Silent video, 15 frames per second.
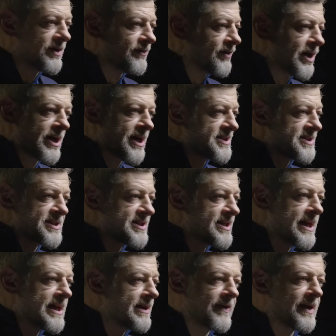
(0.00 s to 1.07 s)
own uh,
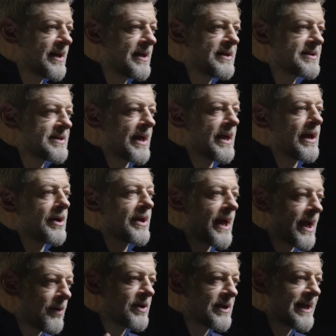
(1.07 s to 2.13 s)
and record some
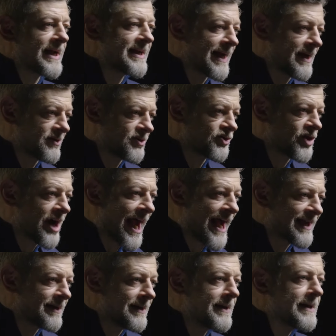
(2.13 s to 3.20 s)
lines as Venom,
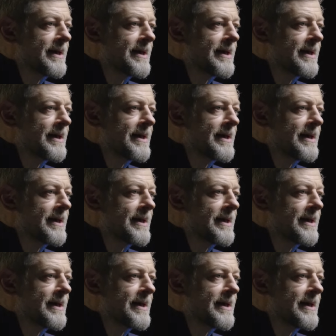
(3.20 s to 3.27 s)
which would